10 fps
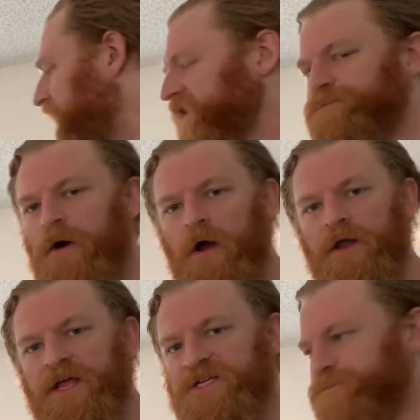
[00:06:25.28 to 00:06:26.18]
next
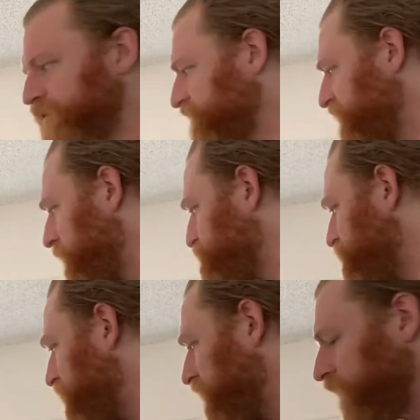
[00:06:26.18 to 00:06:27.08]
part is
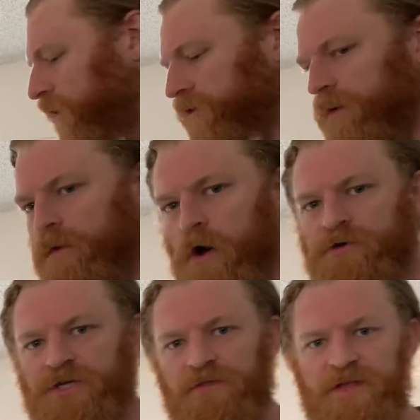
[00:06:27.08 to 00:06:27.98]
perception and
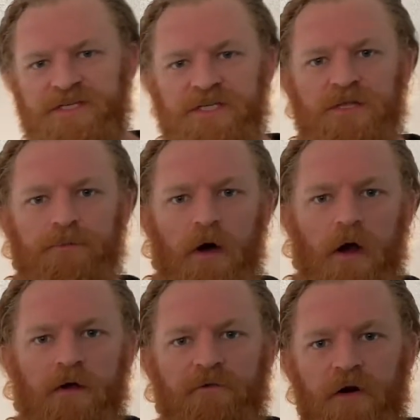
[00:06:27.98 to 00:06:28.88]
locomotion. This is the
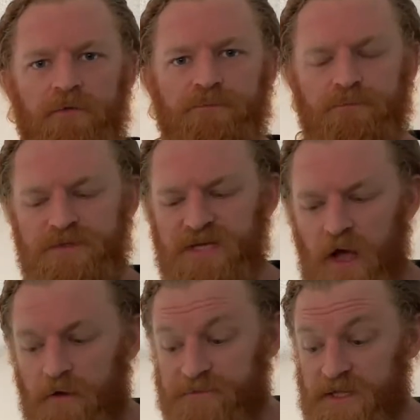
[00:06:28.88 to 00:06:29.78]
part of
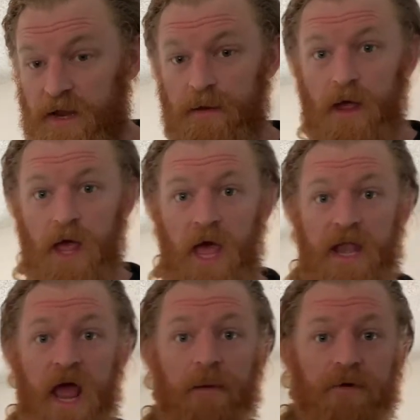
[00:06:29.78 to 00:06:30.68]
ourselves that
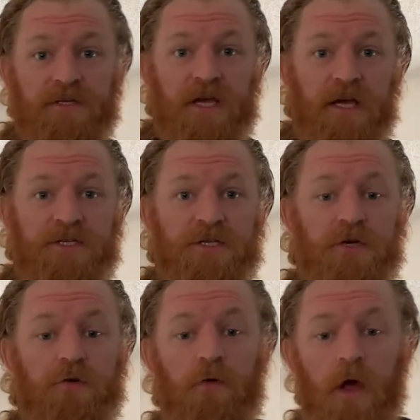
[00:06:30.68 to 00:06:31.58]
enables us
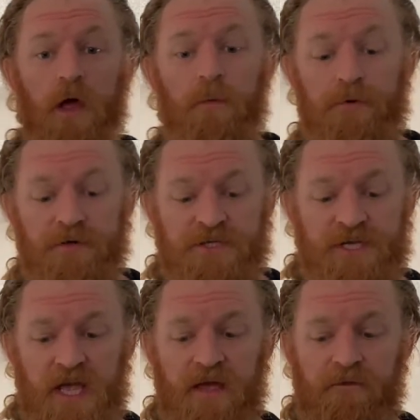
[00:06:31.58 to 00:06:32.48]
to
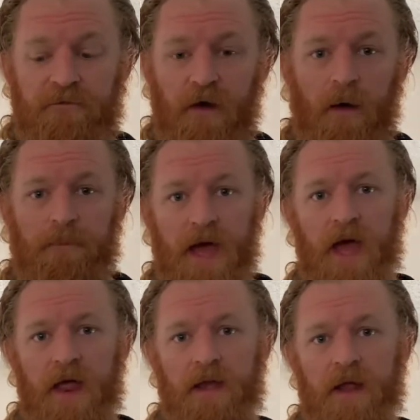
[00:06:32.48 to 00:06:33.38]
perceive a
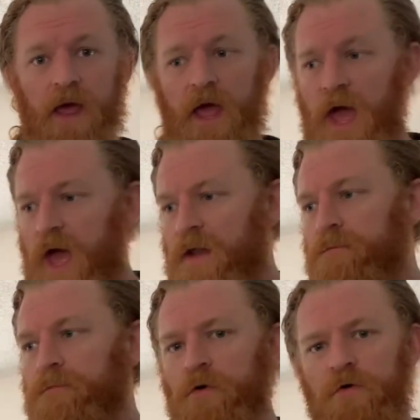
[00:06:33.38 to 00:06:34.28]
pen
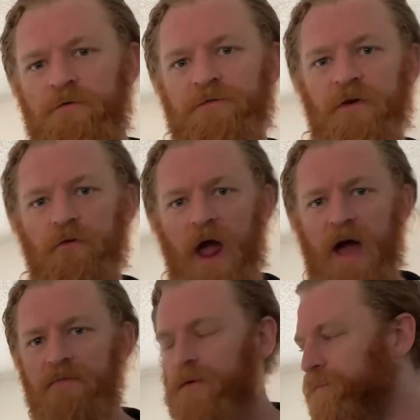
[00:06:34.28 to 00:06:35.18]
and move to
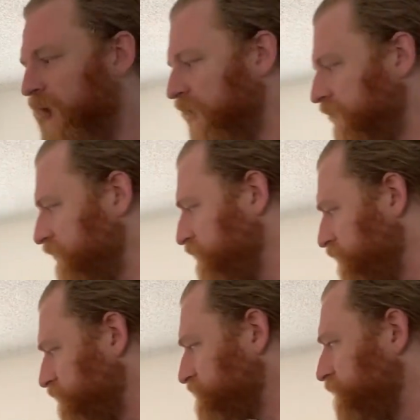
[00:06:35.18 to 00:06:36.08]
grab the pen and
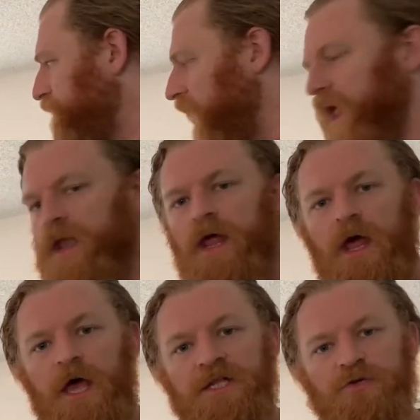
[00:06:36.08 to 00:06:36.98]
use the
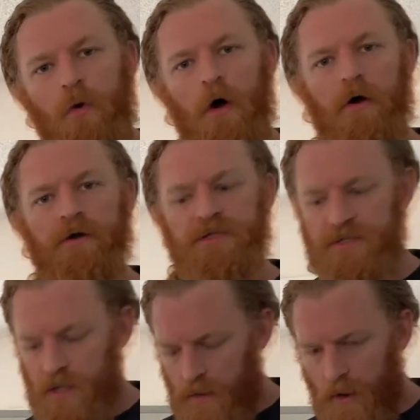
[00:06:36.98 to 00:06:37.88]
pen
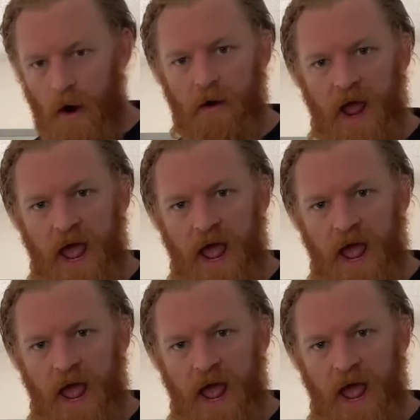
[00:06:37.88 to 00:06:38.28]
towards our